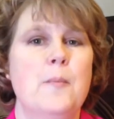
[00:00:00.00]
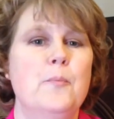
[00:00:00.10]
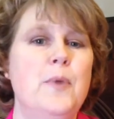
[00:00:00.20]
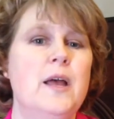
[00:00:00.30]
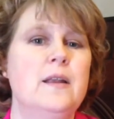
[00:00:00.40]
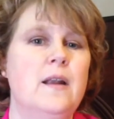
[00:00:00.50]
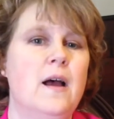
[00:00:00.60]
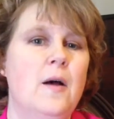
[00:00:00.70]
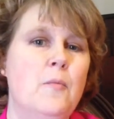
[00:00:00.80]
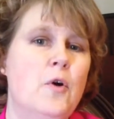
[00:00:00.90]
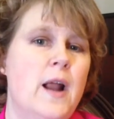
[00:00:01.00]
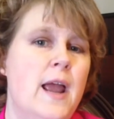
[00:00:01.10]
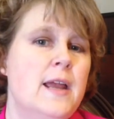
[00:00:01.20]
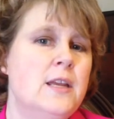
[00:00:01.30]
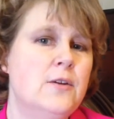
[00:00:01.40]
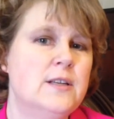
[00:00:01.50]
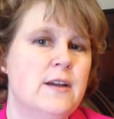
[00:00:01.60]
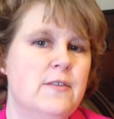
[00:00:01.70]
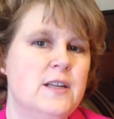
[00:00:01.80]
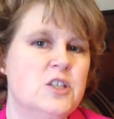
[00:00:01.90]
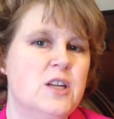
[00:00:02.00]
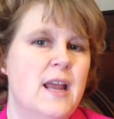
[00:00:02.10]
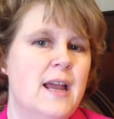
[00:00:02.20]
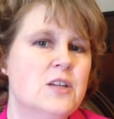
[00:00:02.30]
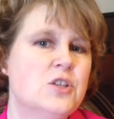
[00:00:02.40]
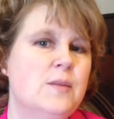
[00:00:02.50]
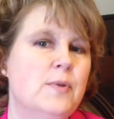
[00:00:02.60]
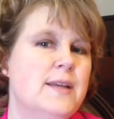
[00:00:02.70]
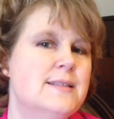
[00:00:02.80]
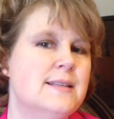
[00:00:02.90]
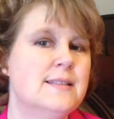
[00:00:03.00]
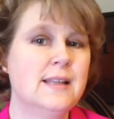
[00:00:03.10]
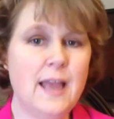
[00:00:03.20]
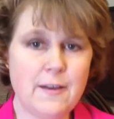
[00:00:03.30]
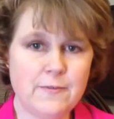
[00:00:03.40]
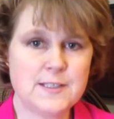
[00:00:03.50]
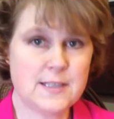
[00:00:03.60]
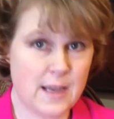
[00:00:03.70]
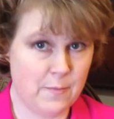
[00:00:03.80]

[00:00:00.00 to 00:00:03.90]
But a more accurate definition actually places less